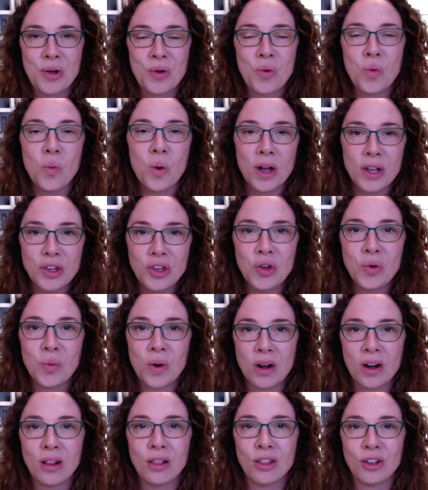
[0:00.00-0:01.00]
what you
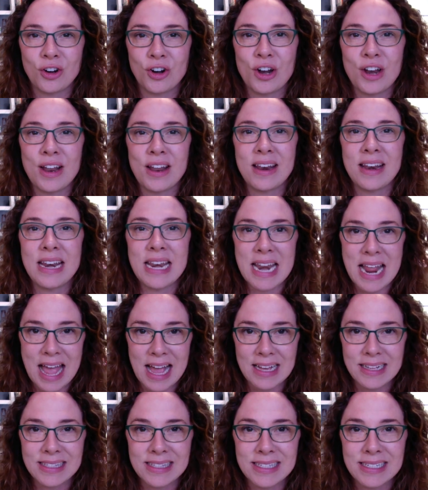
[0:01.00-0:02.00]
want to learn
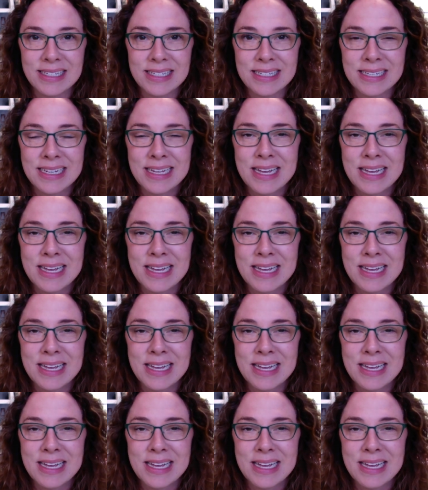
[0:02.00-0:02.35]
next.